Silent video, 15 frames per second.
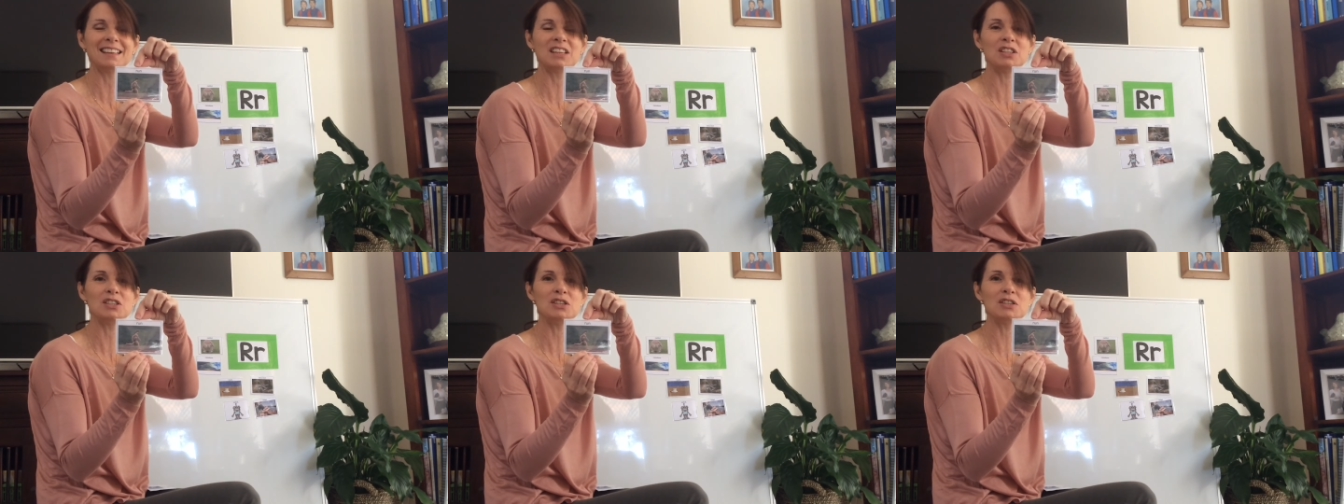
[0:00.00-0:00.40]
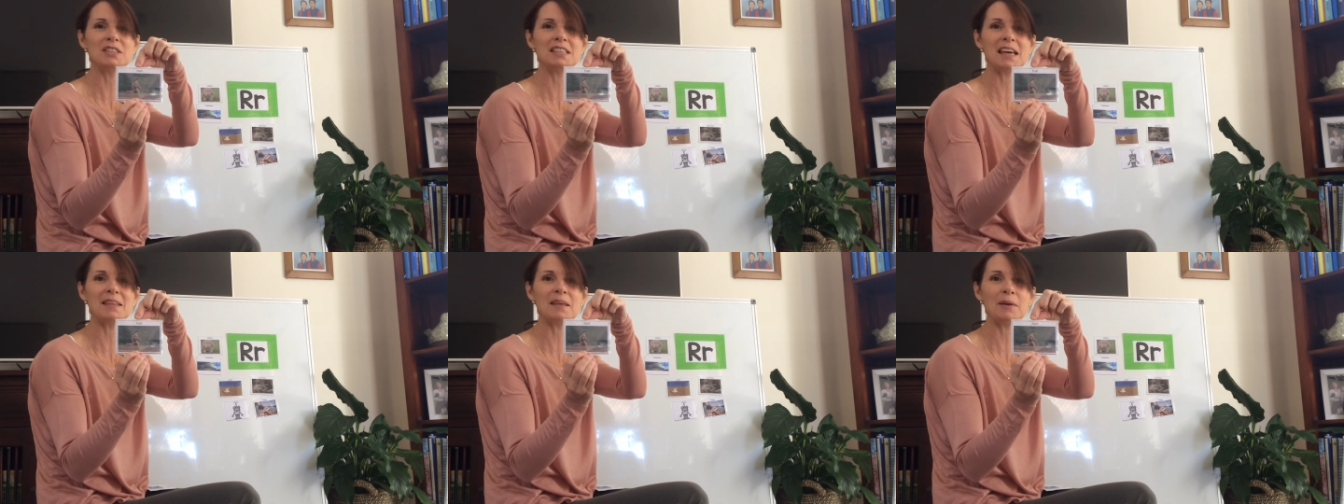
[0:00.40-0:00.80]
Can you
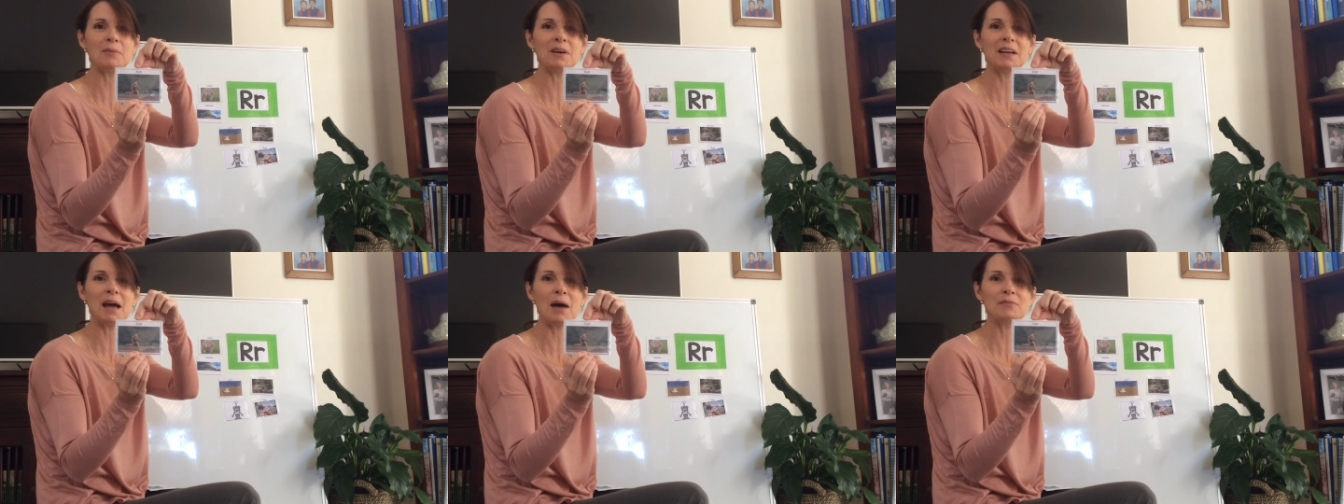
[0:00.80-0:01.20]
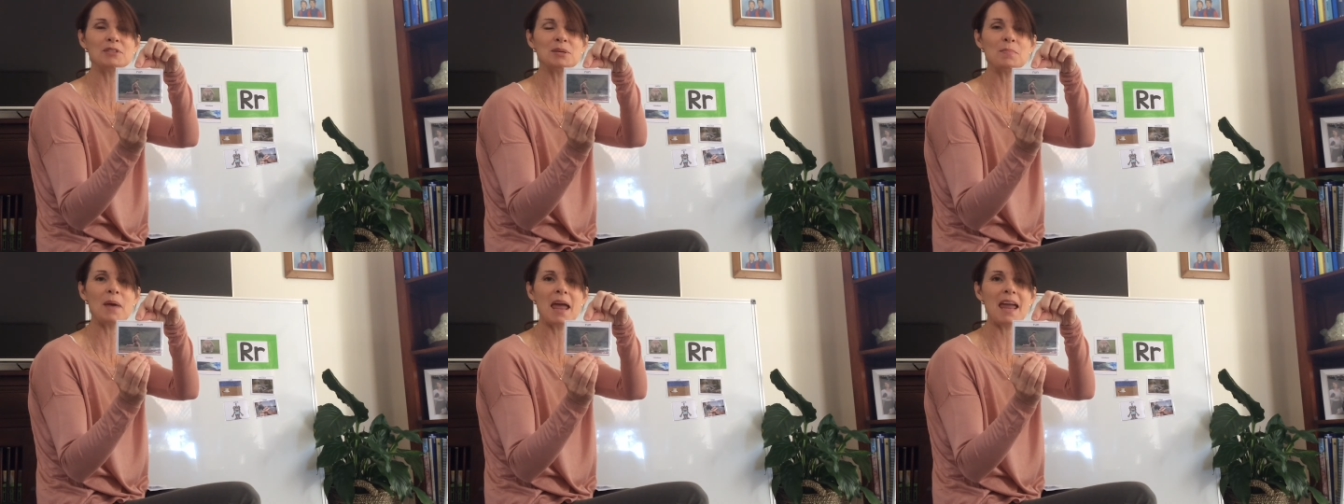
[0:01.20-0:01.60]
say that one
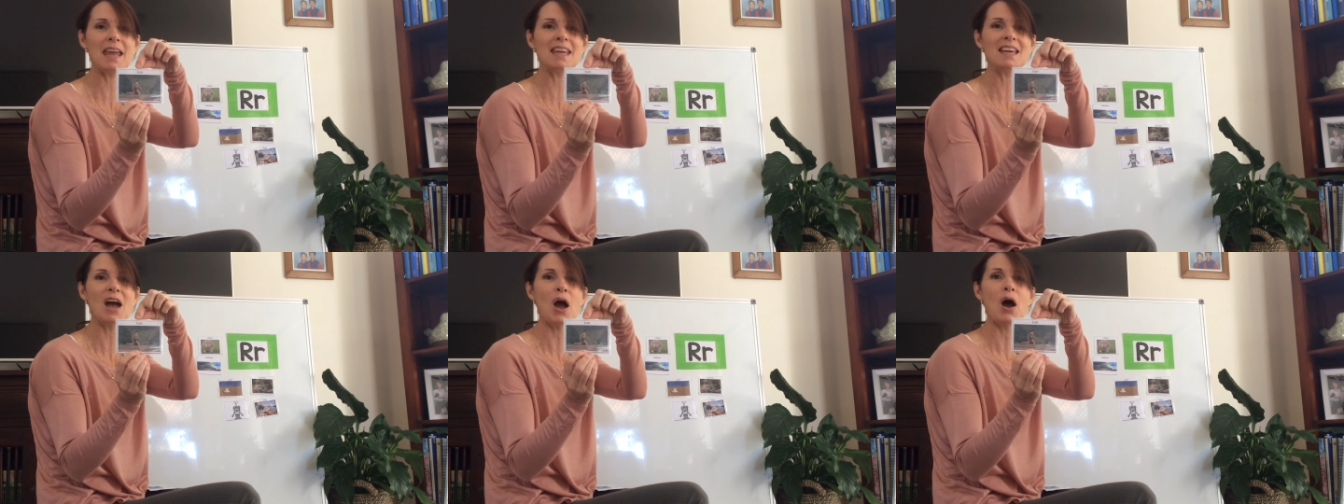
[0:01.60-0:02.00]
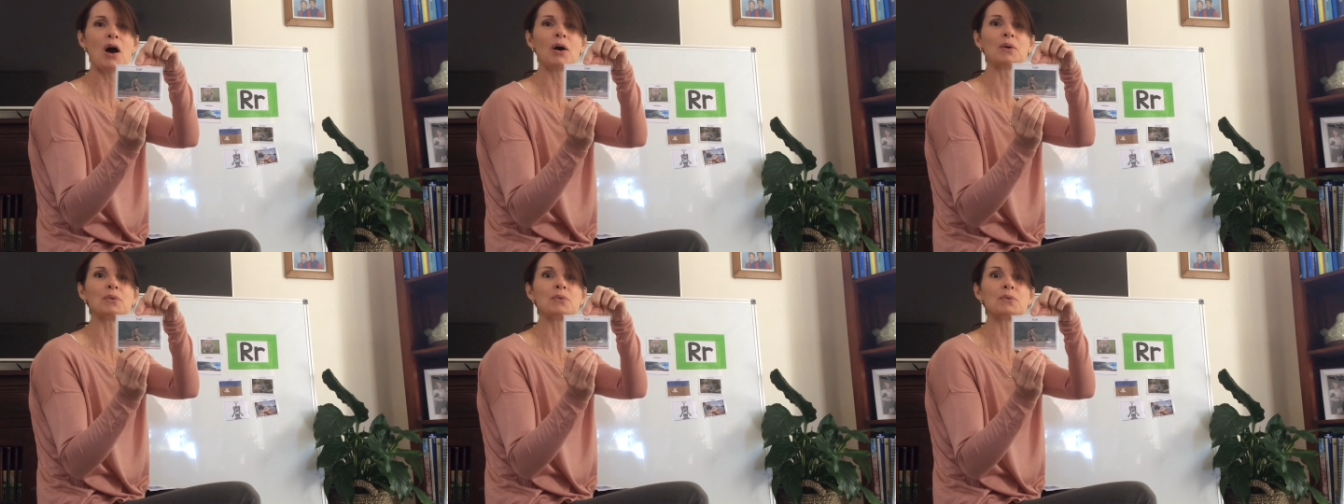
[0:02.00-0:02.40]
after me?
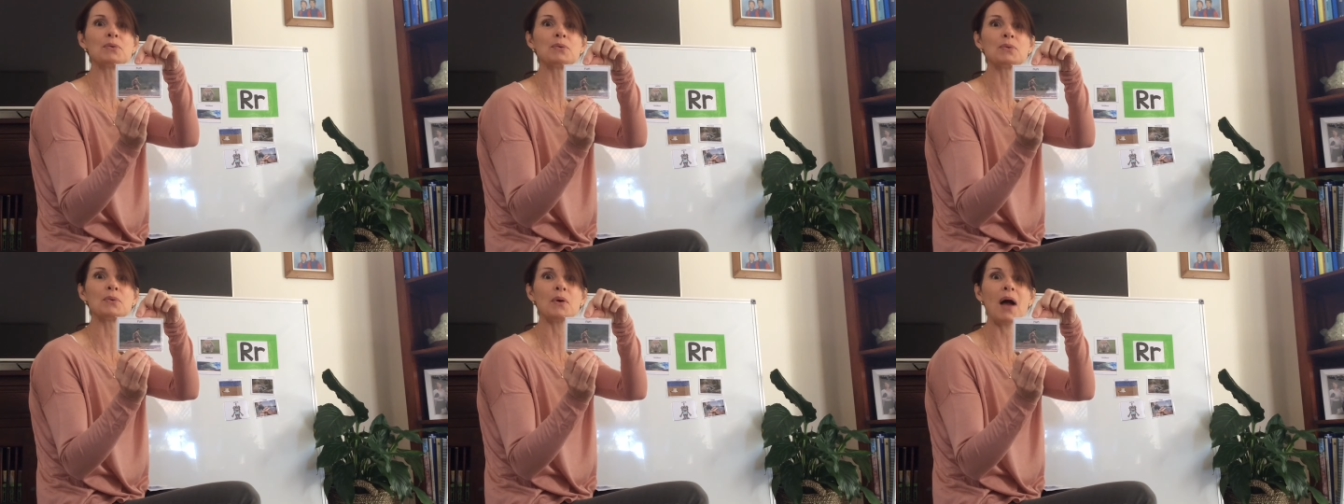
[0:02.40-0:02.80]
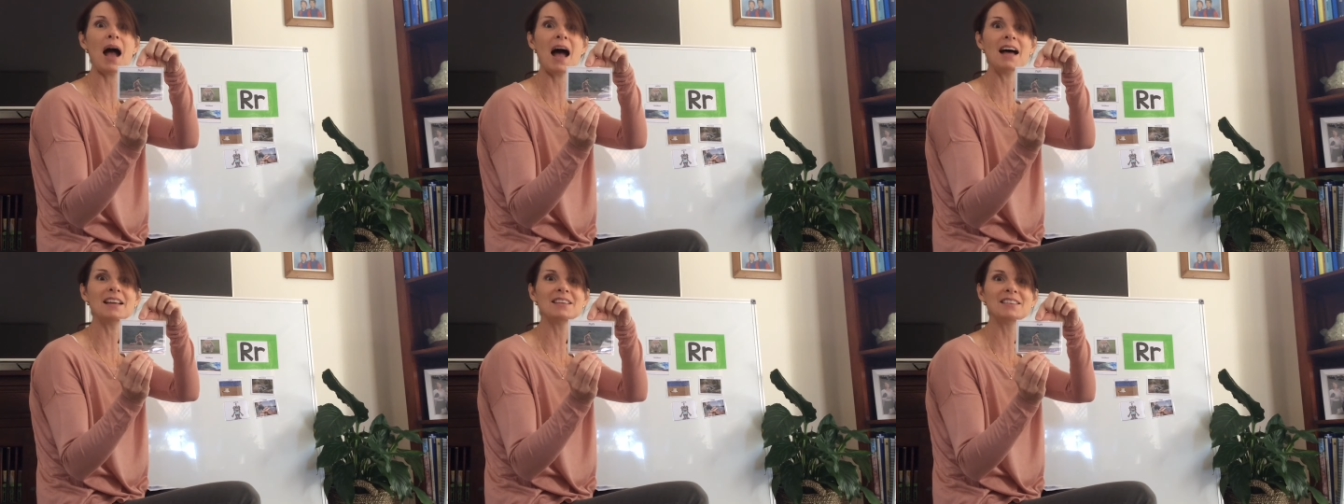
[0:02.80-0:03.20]

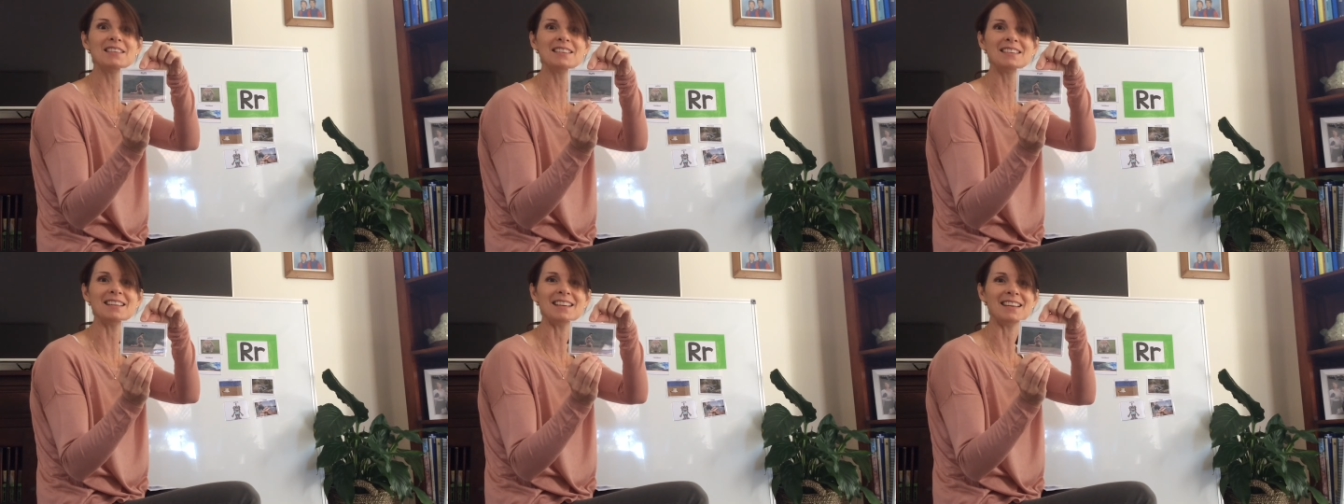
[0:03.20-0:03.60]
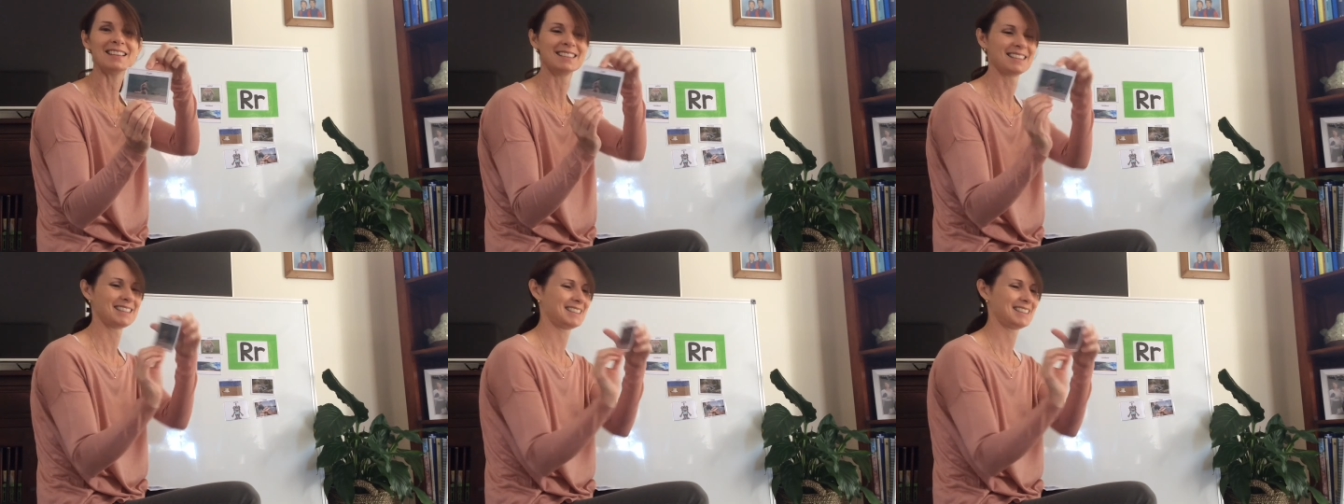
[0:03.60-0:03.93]
Run.